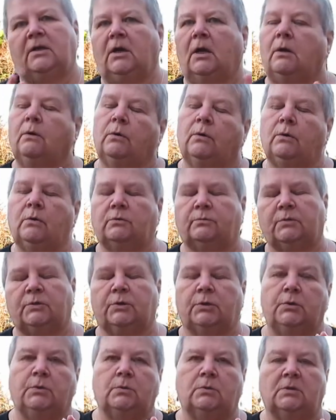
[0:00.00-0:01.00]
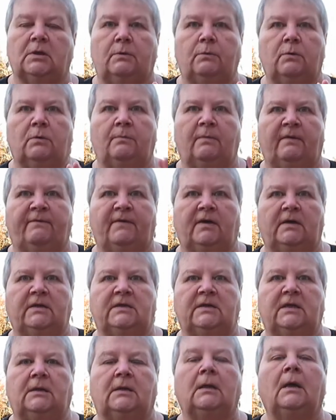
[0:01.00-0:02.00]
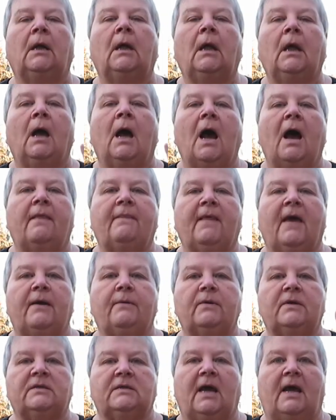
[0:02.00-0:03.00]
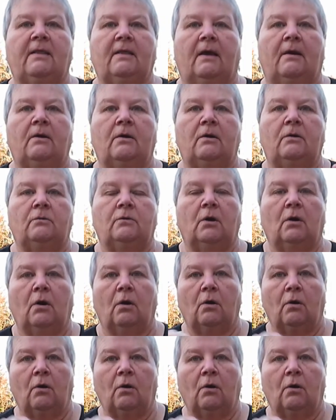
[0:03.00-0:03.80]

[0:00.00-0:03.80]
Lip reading: know whose was whose and they wouldn't be fighting. And they would take their own